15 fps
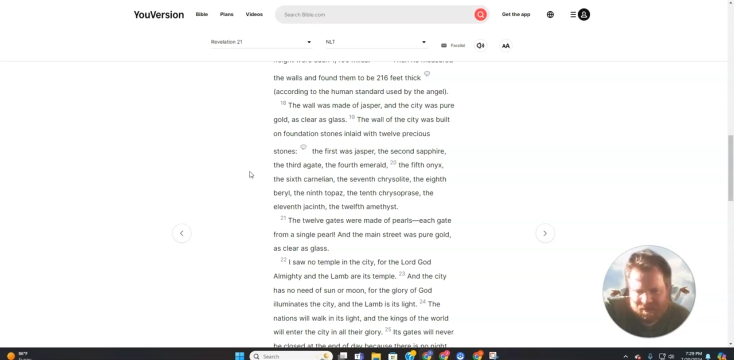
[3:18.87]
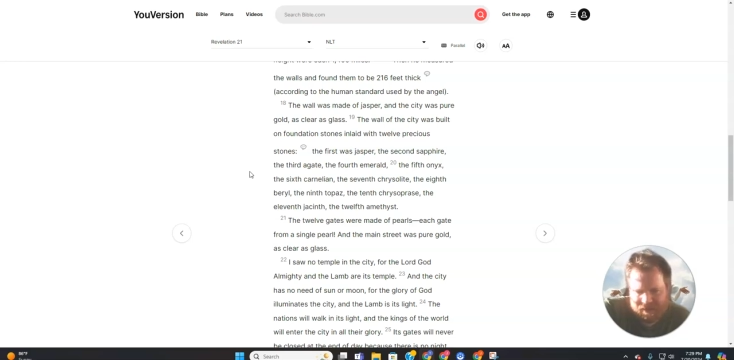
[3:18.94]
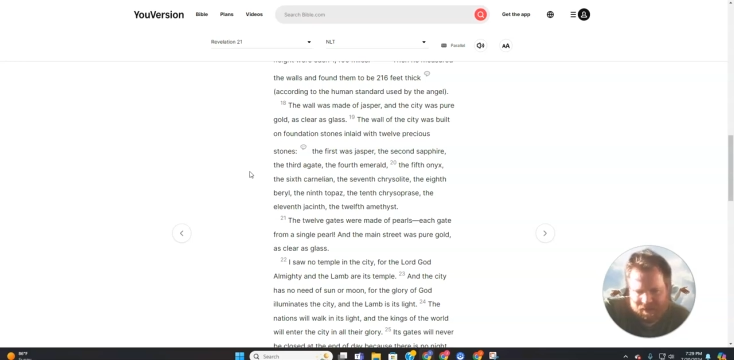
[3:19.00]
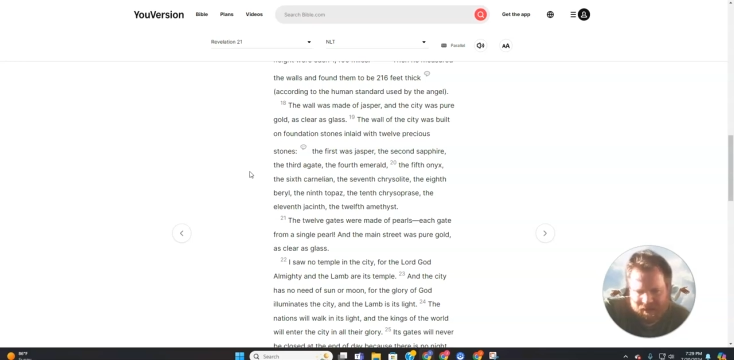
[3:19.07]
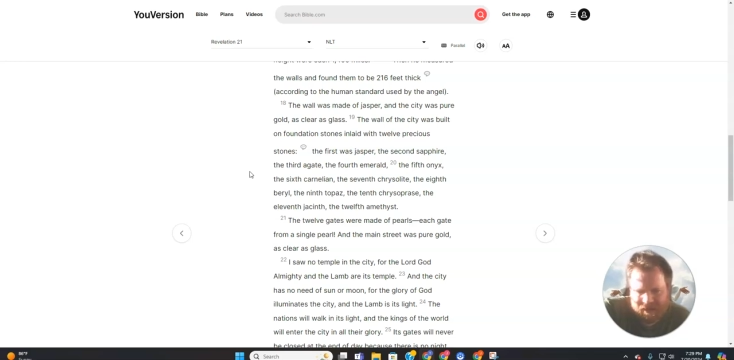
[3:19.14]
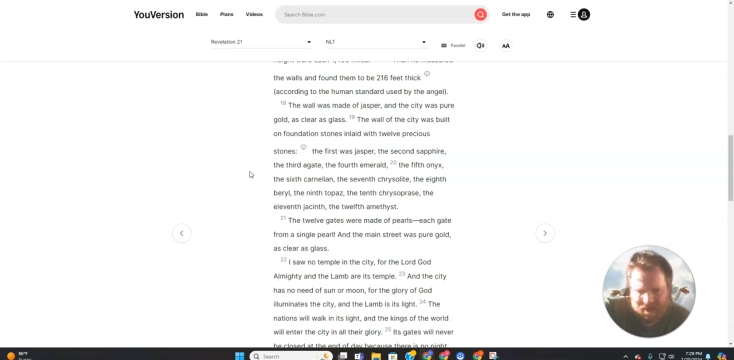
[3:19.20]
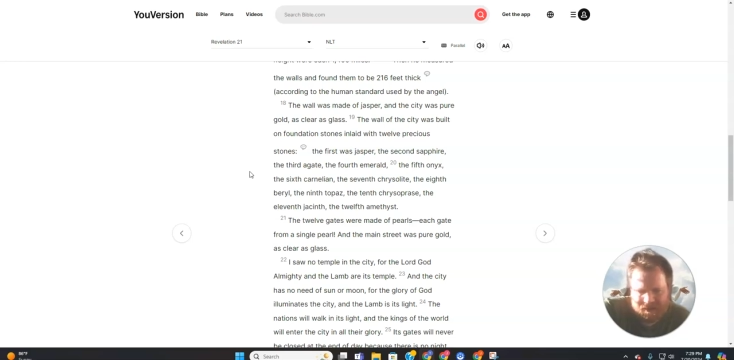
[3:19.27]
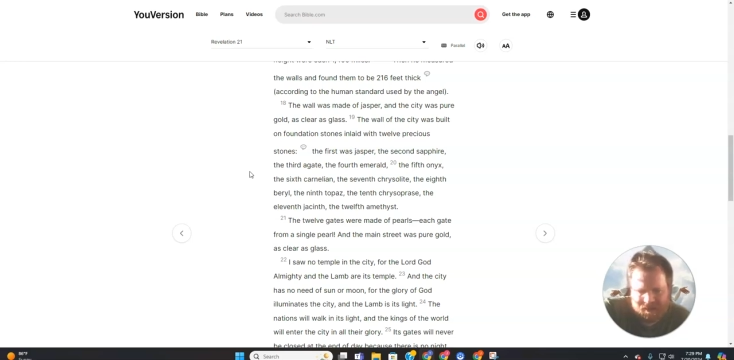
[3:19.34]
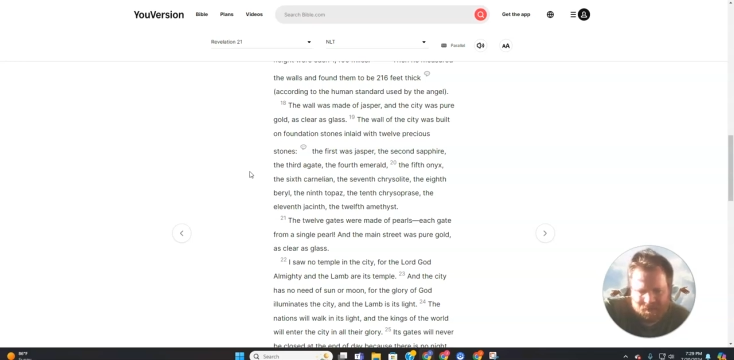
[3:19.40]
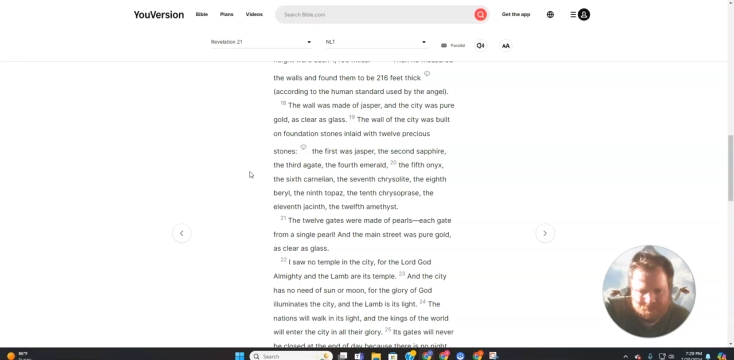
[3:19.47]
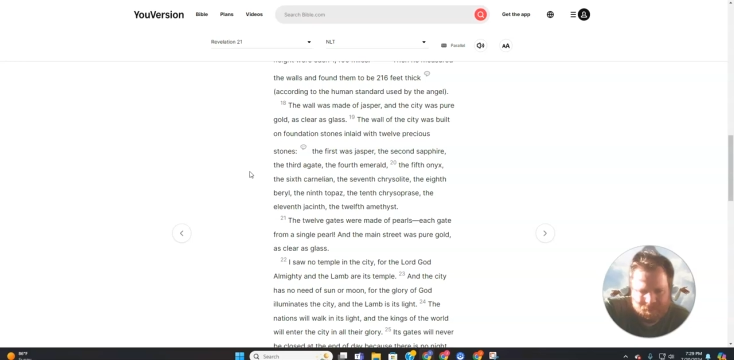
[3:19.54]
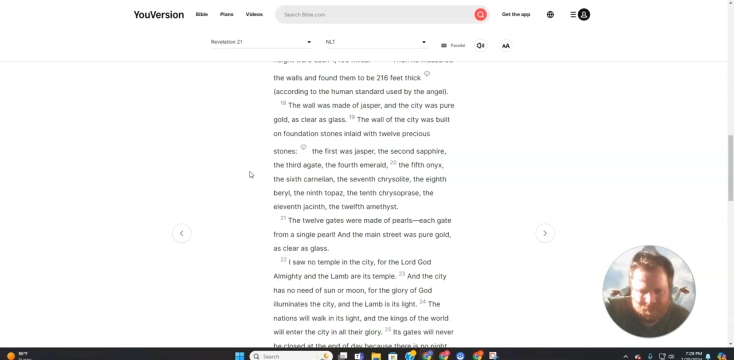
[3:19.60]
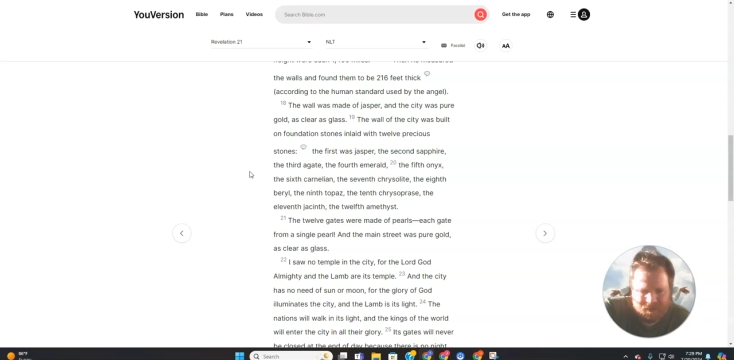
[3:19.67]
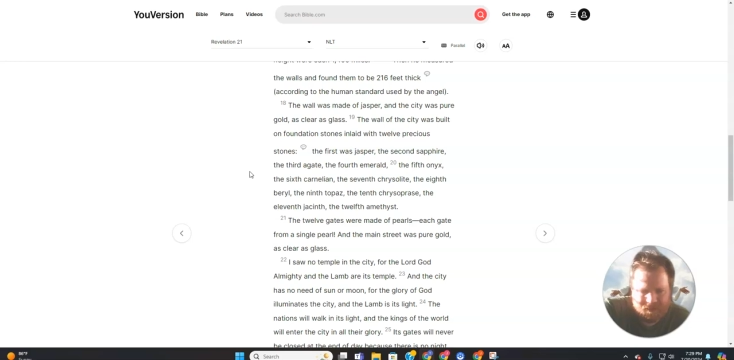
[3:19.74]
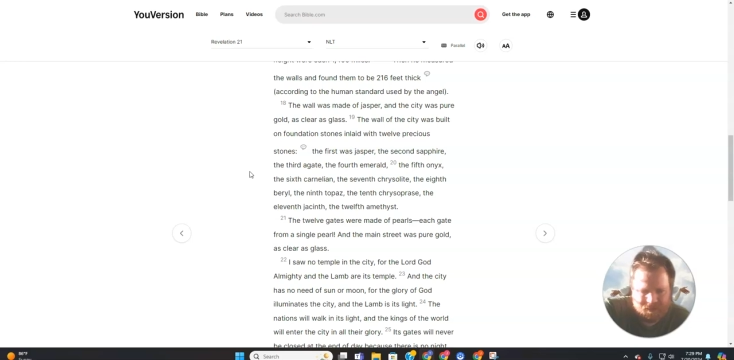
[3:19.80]
the eighth
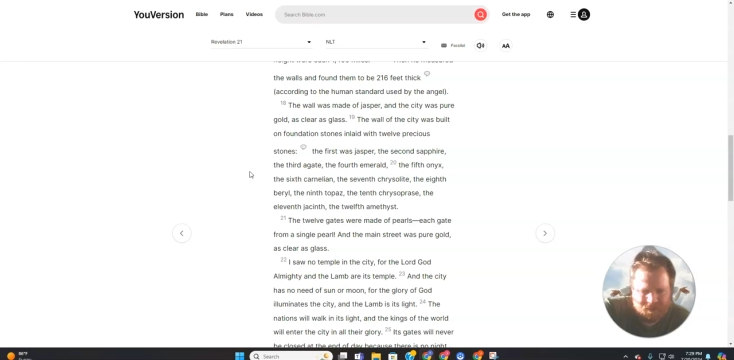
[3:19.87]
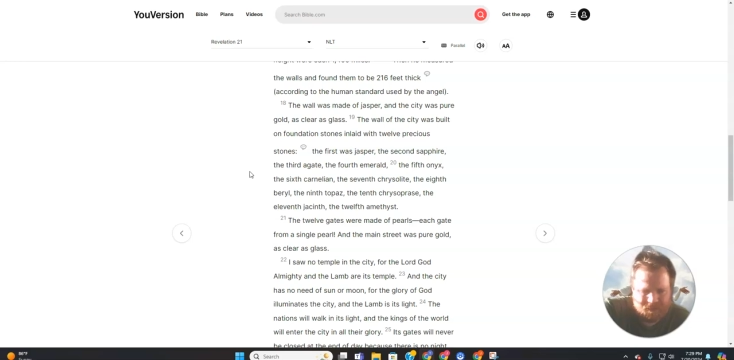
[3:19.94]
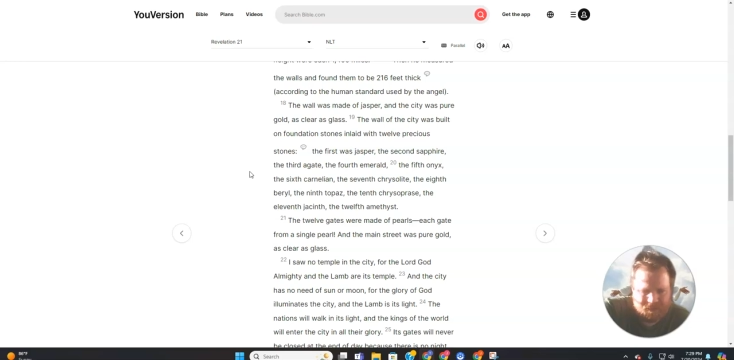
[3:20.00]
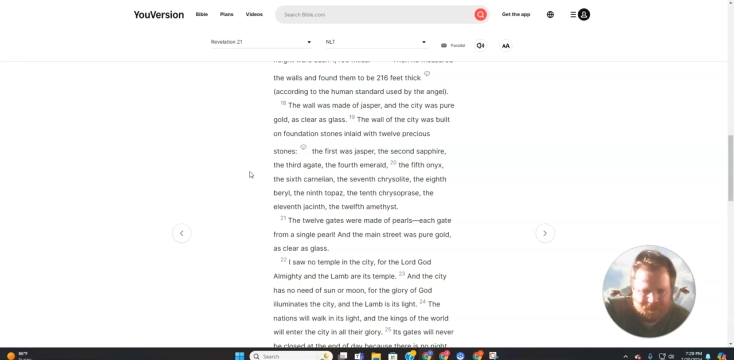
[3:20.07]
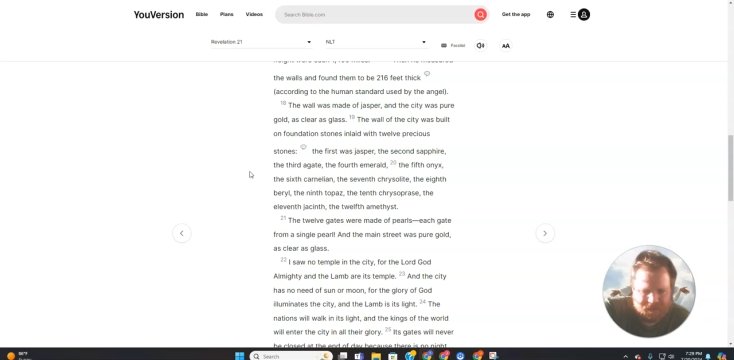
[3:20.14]
beryl,